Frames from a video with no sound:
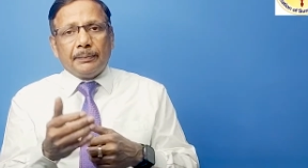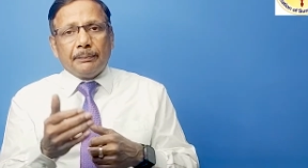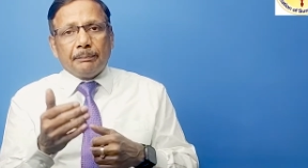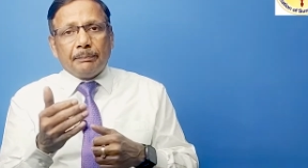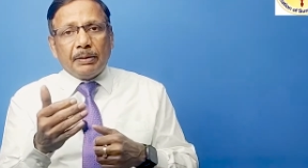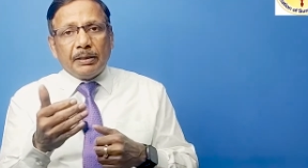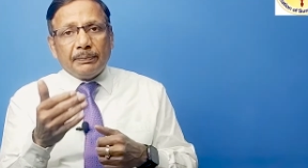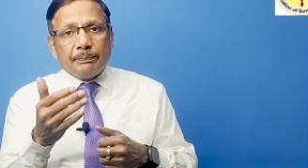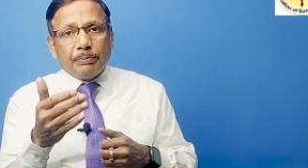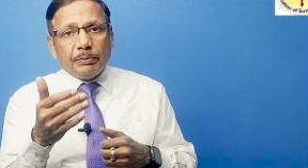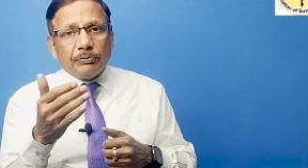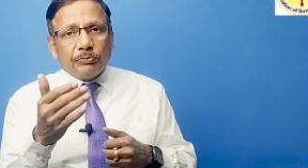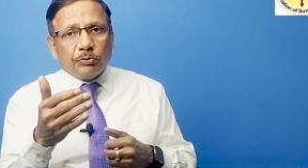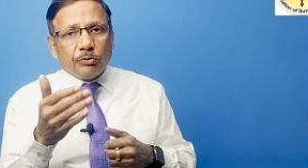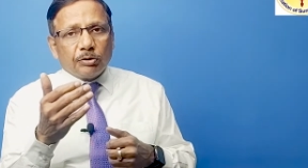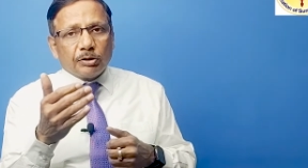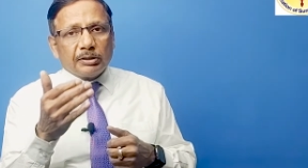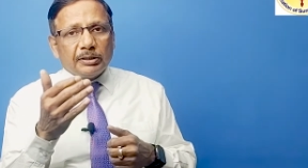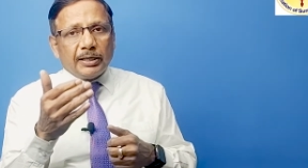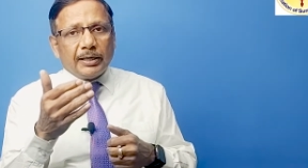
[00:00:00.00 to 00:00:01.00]
But
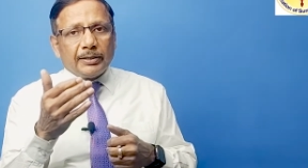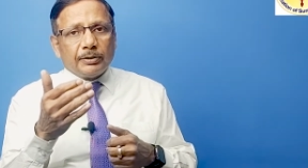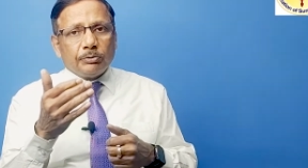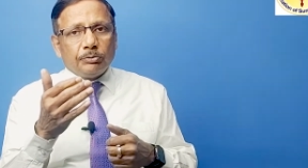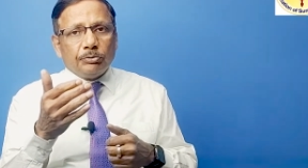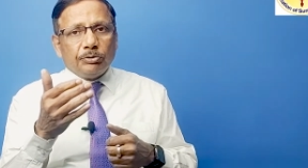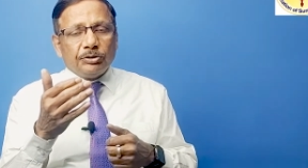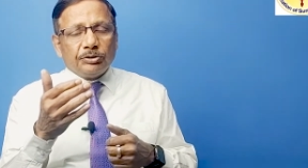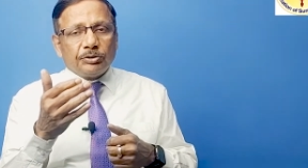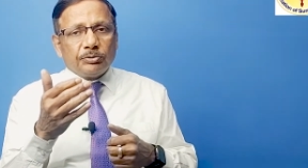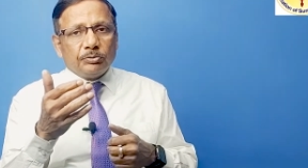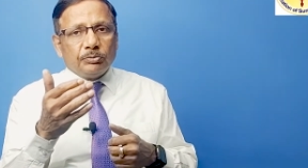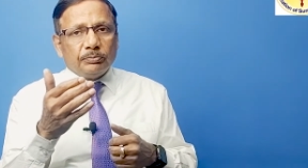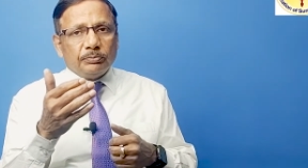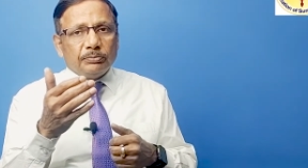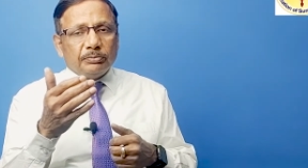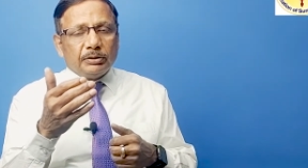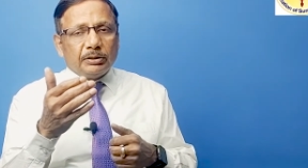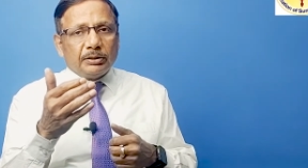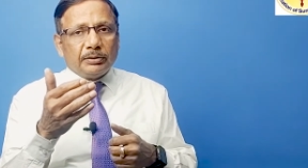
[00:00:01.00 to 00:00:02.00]
before that, who is
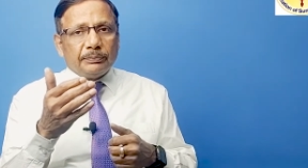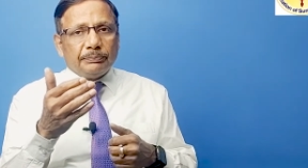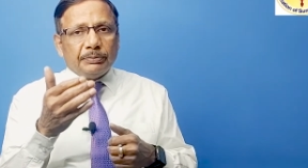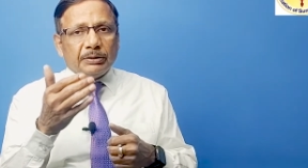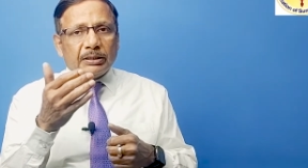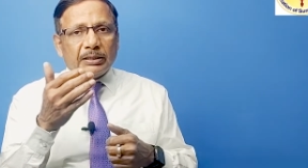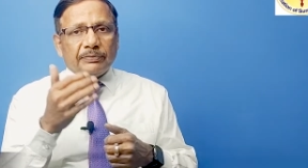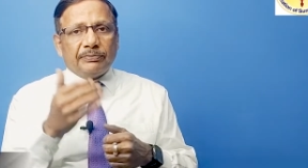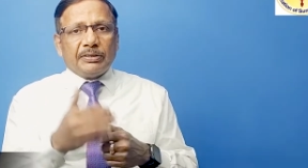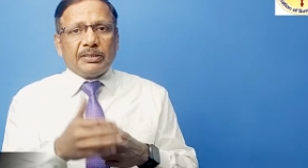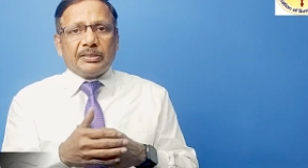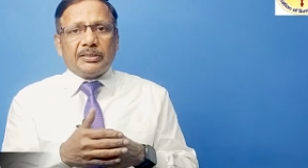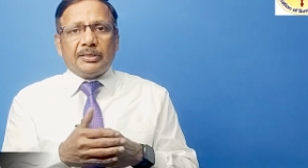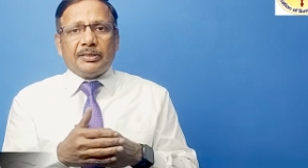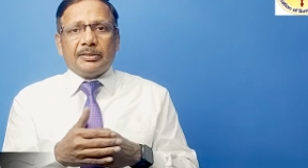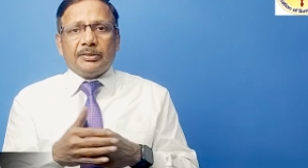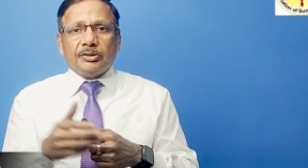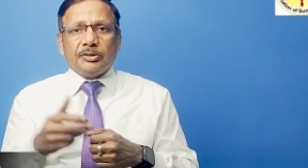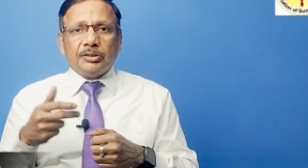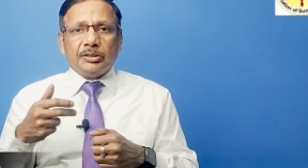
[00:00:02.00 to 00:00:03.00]
being
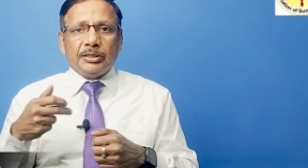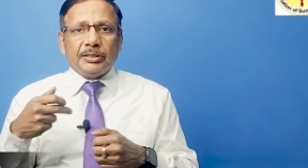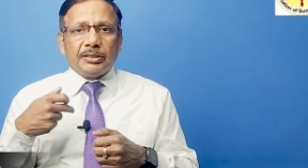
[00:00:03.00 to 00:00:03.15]
affected?